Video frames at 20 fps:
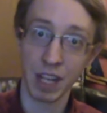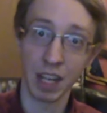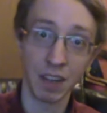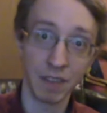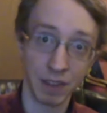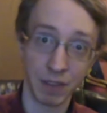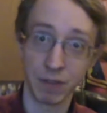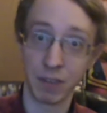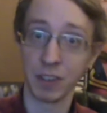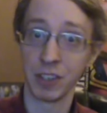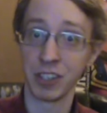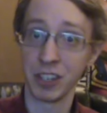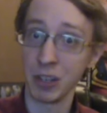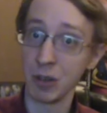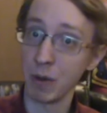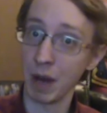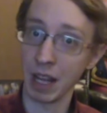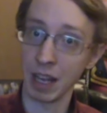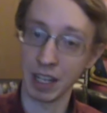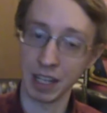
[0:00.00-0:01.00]
I love the first
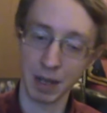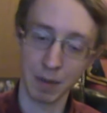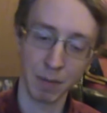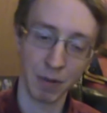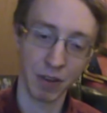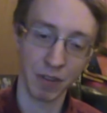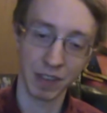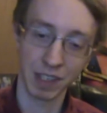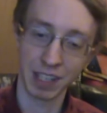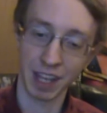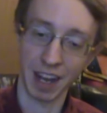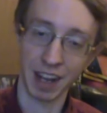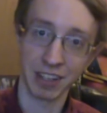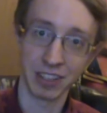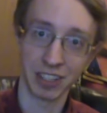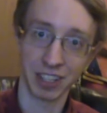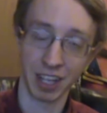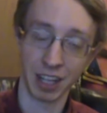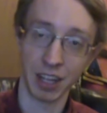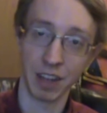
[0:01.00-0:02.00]
two Alien movies,
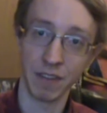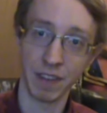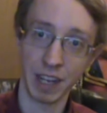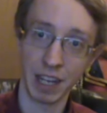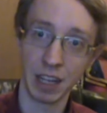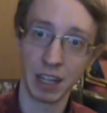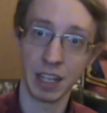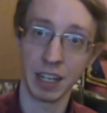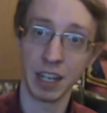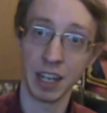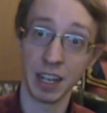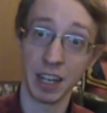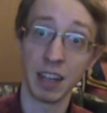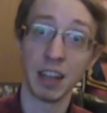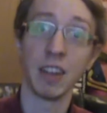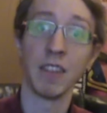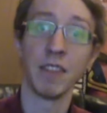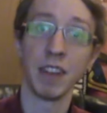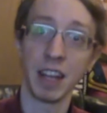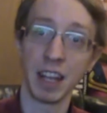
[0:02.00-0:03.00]
actually. I love Alien and I
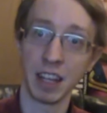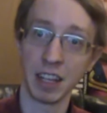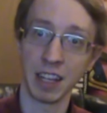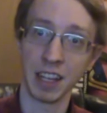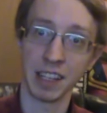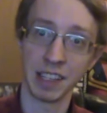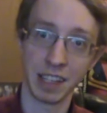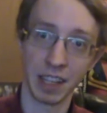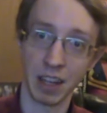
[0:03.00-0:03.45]
love Aliens.